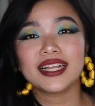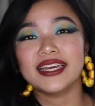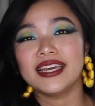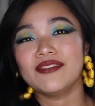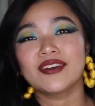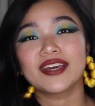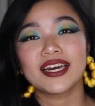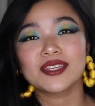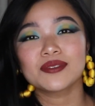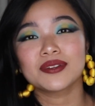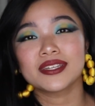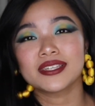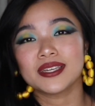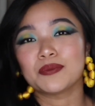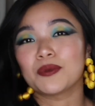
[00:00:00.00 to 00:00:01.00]
If you guys want
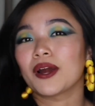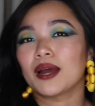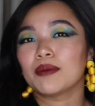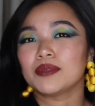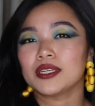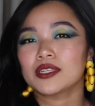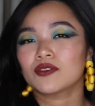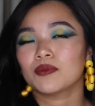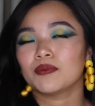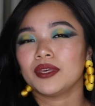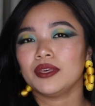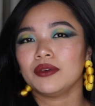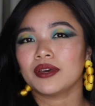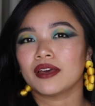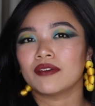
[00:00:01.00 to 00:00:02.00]
to see more updates from
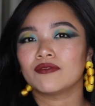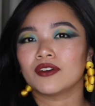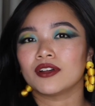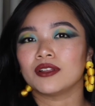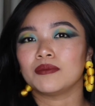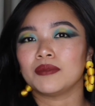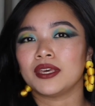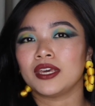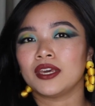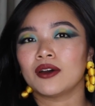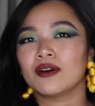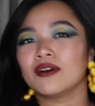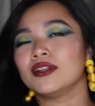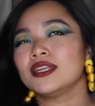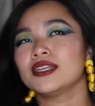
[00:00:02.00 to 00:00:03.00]
me, you can follow me
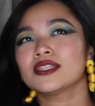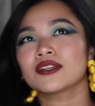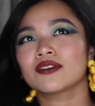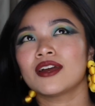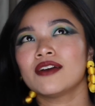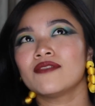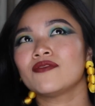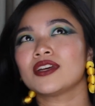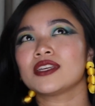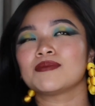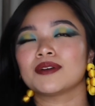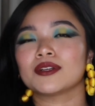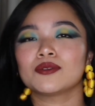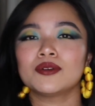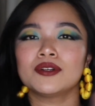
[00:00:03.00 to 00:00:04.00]
on Instagram,
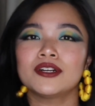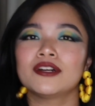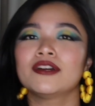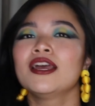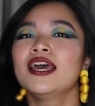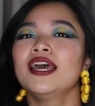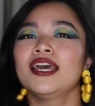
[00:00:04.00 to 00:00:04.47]
Facebook, Twitter.